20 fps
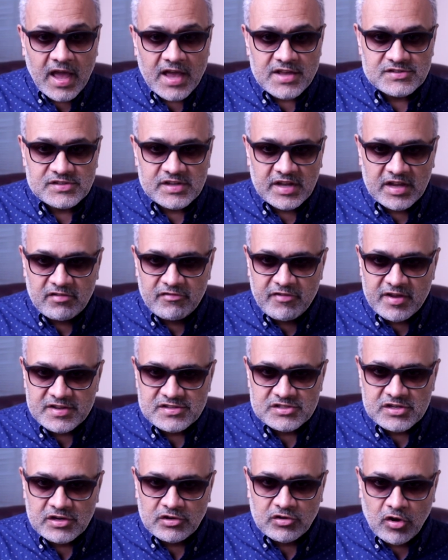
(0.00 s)
As
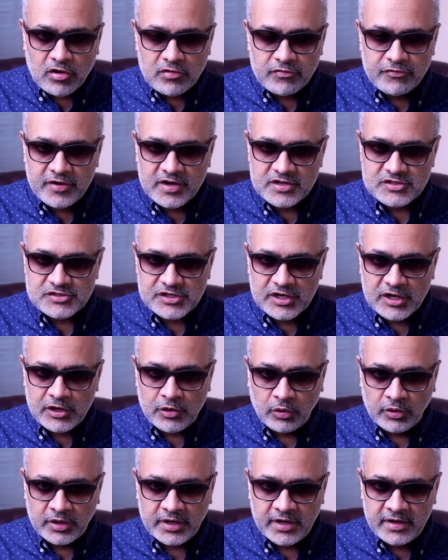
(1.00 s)
investor confidence
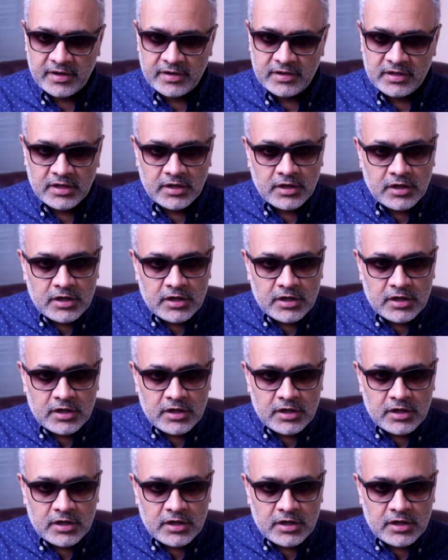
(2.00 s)
eroded,